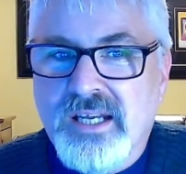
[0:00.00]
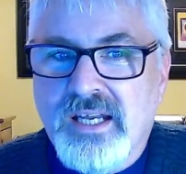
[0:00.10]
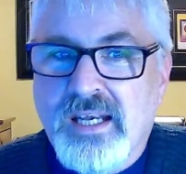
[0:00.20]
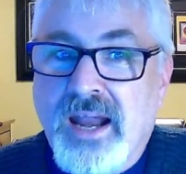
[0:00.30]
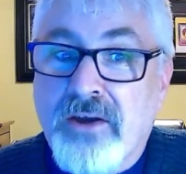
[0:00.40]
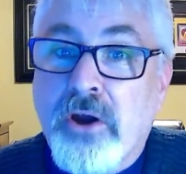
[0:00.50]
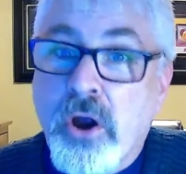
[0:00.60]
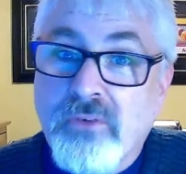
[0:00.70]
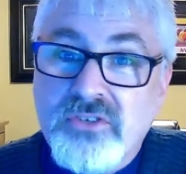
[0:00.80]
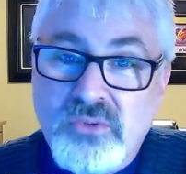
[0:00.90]
And now
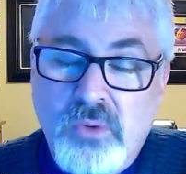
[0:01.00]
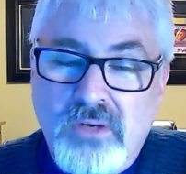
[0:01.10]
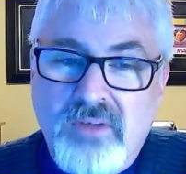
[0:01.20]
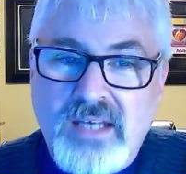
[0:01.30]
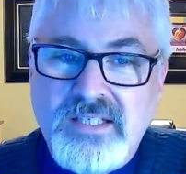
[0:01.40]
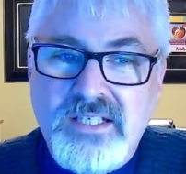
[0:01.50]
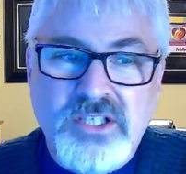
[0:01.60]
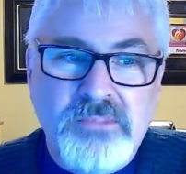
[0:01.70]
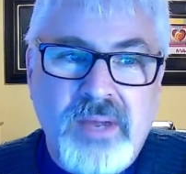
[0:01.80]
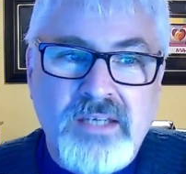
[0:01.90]
over to one of our
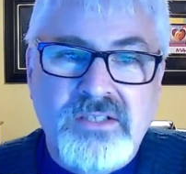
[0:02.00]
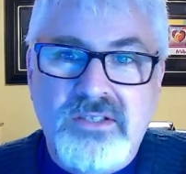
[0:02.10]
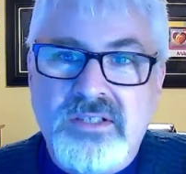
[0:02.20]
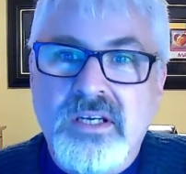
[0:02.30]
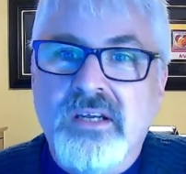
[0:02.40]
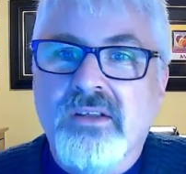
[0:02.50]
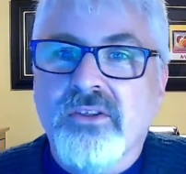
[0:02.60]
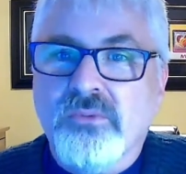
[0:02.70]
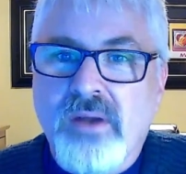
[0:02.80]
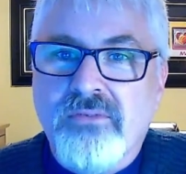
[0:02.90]
teaching pastors,
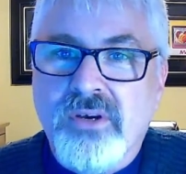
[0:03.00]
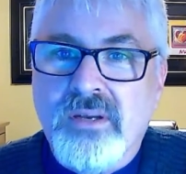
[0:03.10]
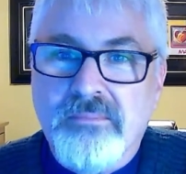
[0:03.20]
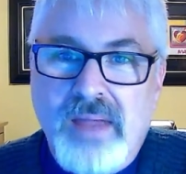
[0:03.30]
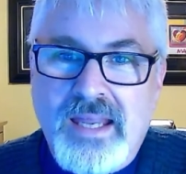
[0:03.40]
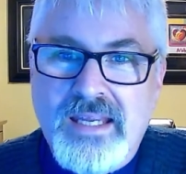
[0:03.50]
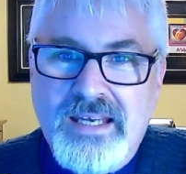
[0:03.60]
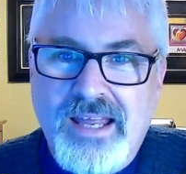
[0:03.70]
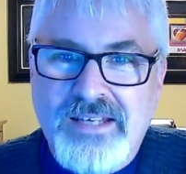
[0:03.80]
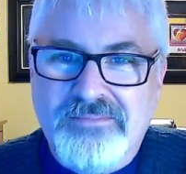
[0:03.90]
the Reverend Maggie
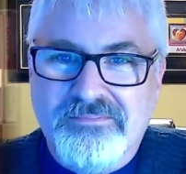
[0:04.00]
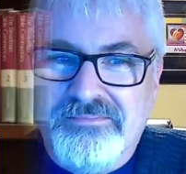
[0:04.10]
Lane.